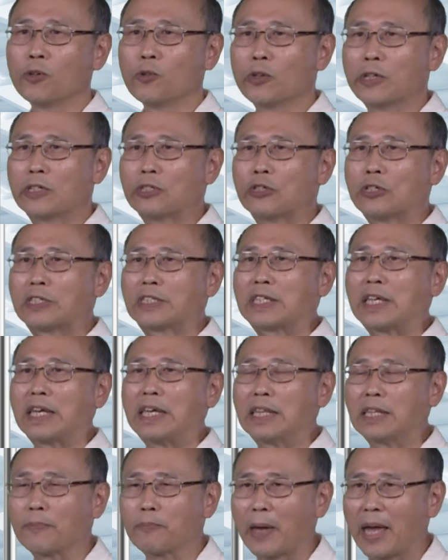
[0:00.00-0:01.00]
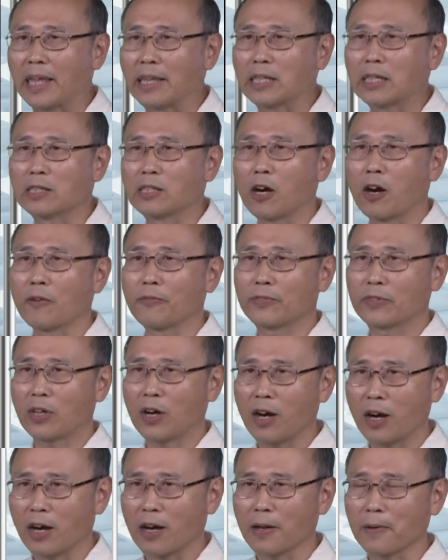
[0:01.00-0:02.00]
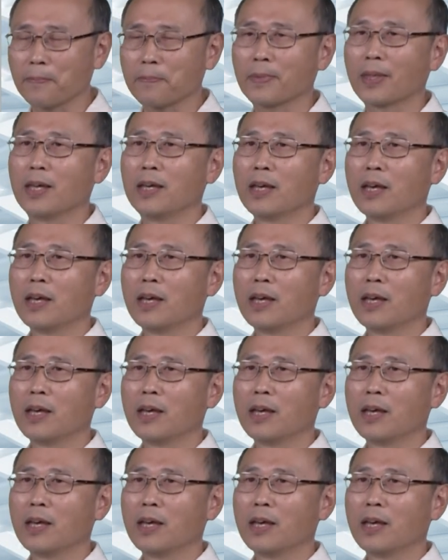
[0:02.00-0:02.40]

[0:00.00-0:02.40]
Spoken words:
which is independent of time.